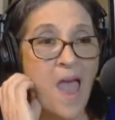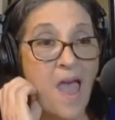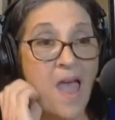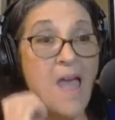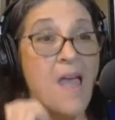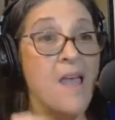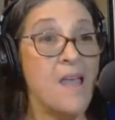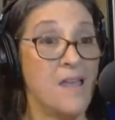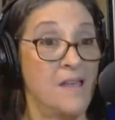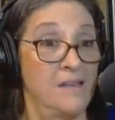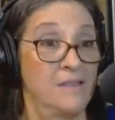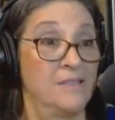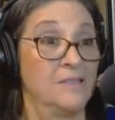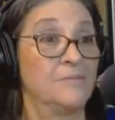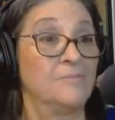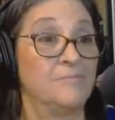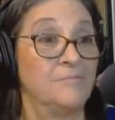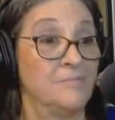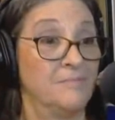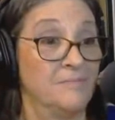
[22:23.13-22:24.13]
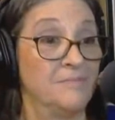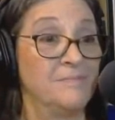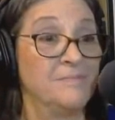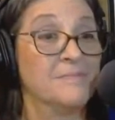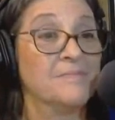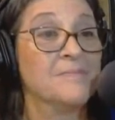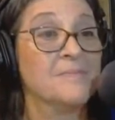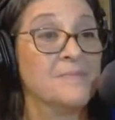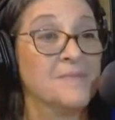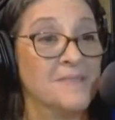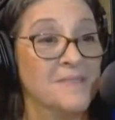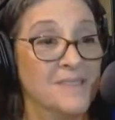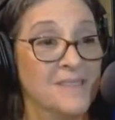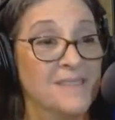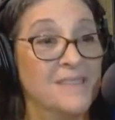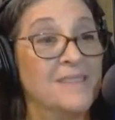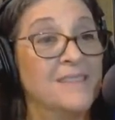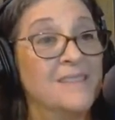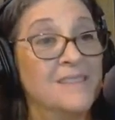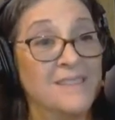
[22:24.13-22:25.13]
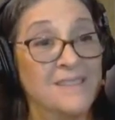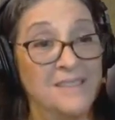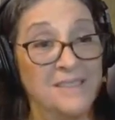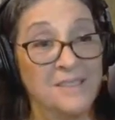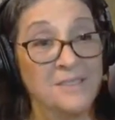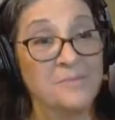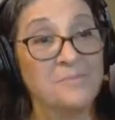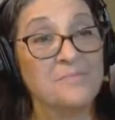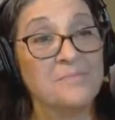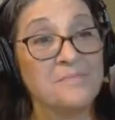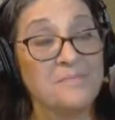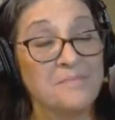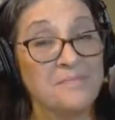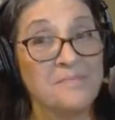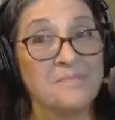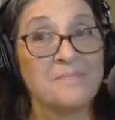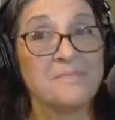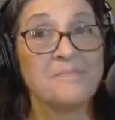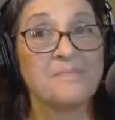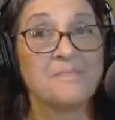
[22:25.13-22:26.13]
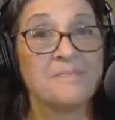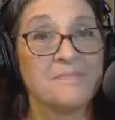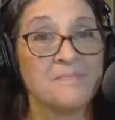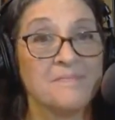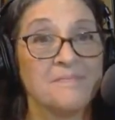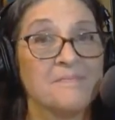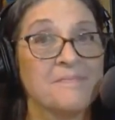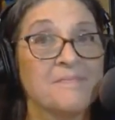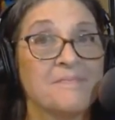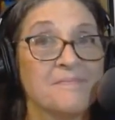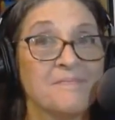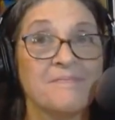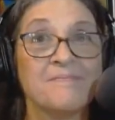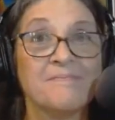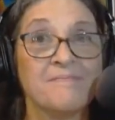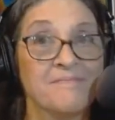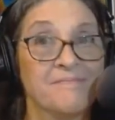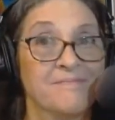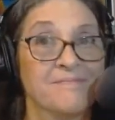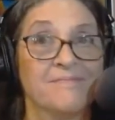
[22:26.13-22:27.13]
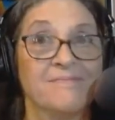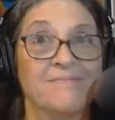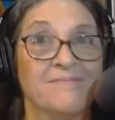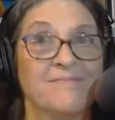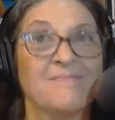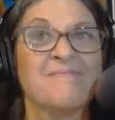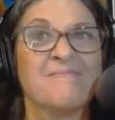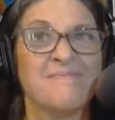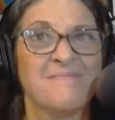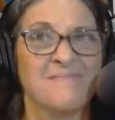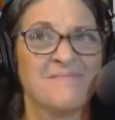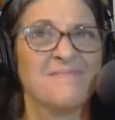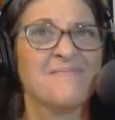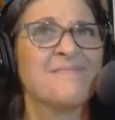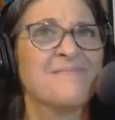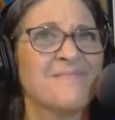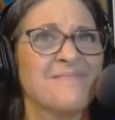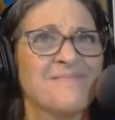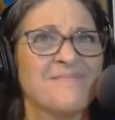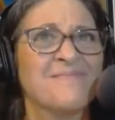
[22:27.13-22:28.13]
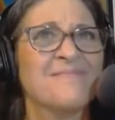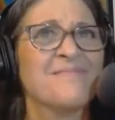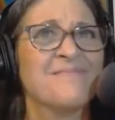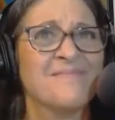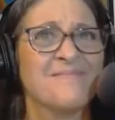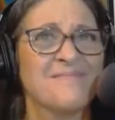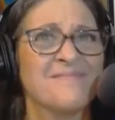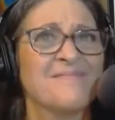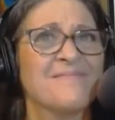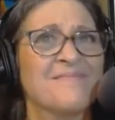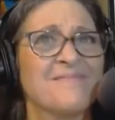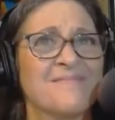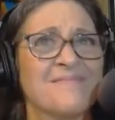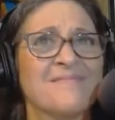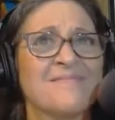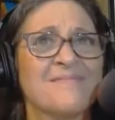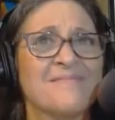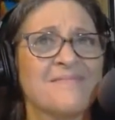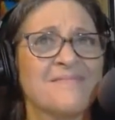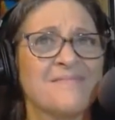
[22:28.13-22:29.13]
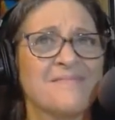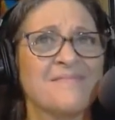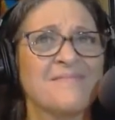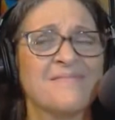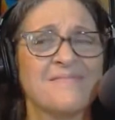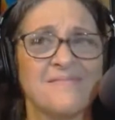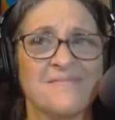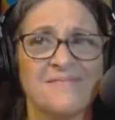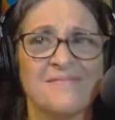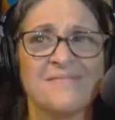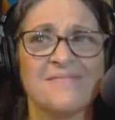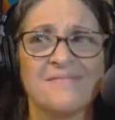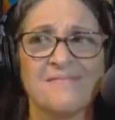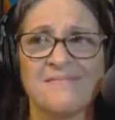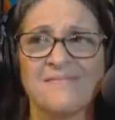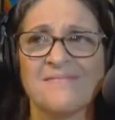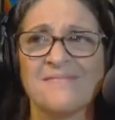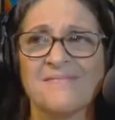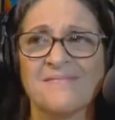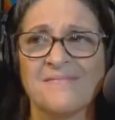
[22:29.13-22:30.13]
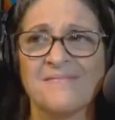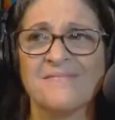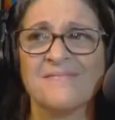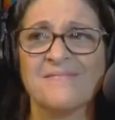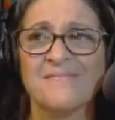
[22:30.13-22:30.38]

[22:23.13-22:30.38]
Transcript: [no speech]